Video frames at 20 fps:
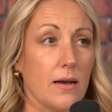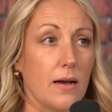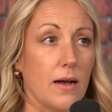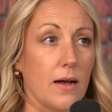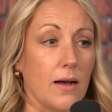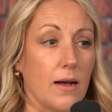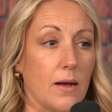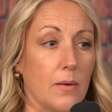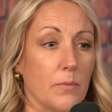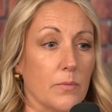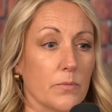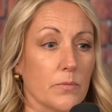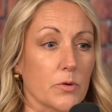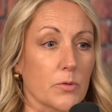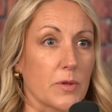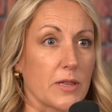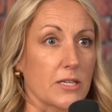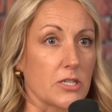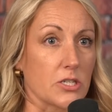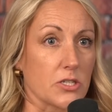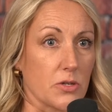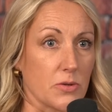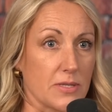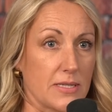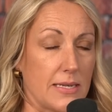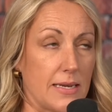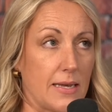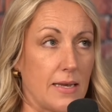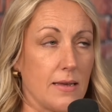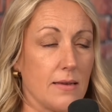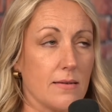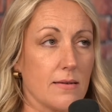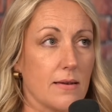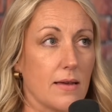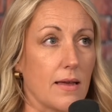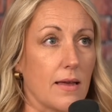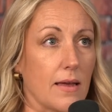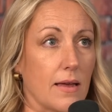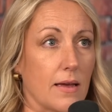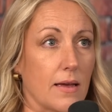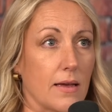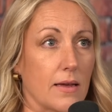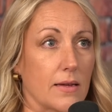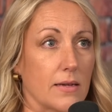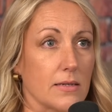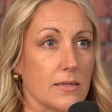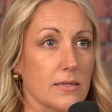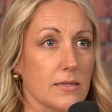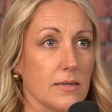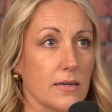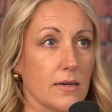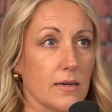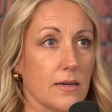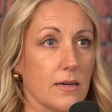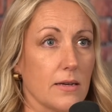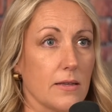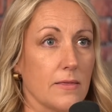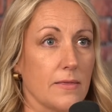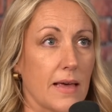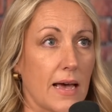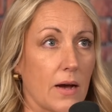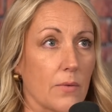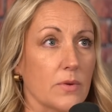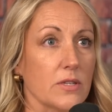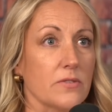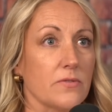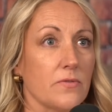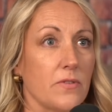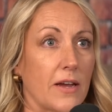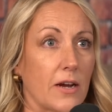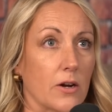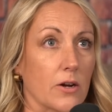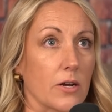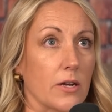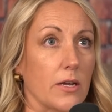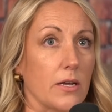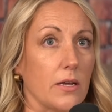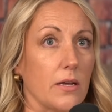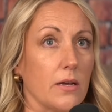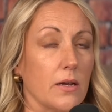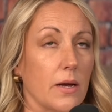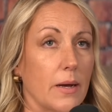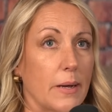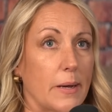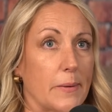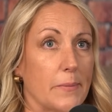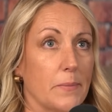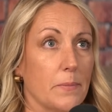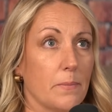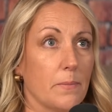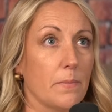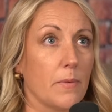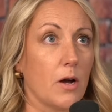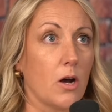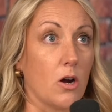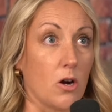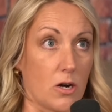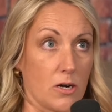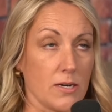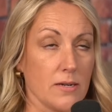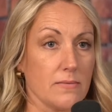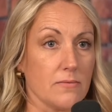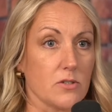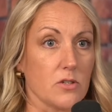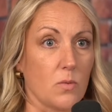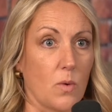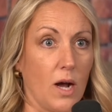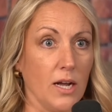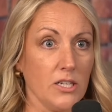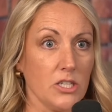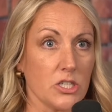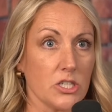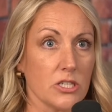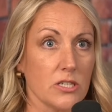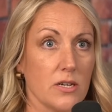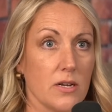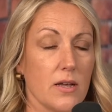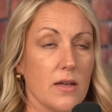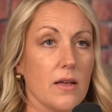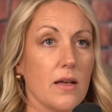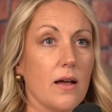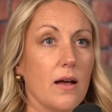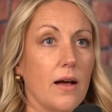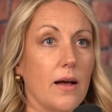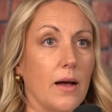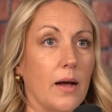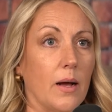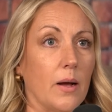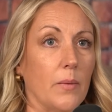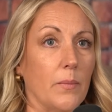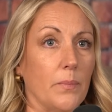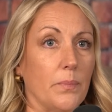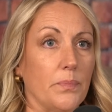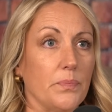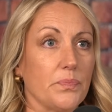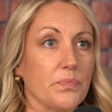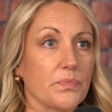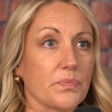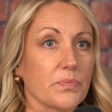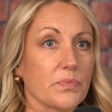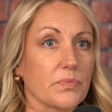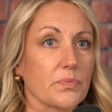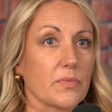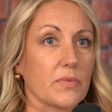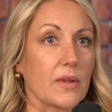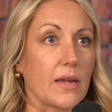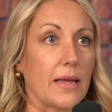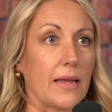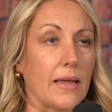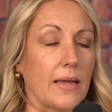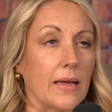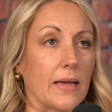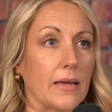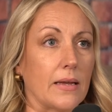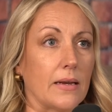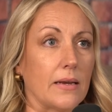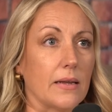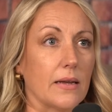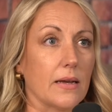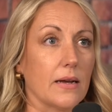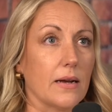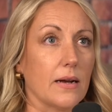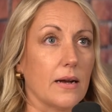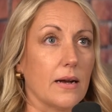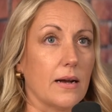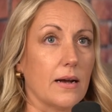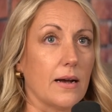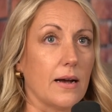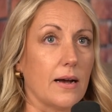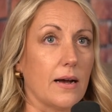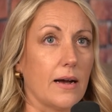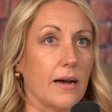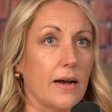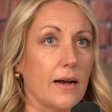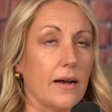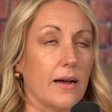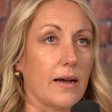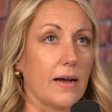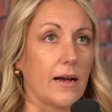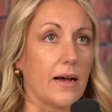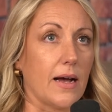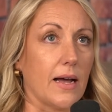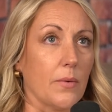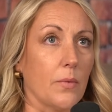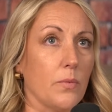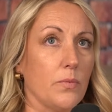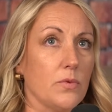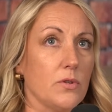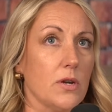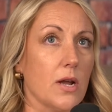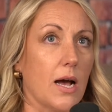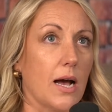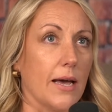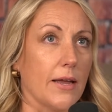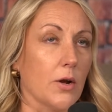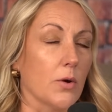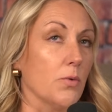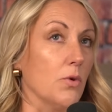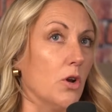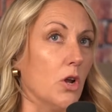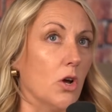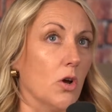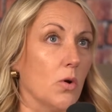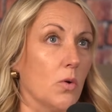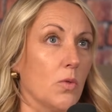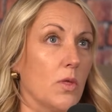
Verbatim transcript: um, religious OCD, and that was very um, hard to watch. Um, and I I don't know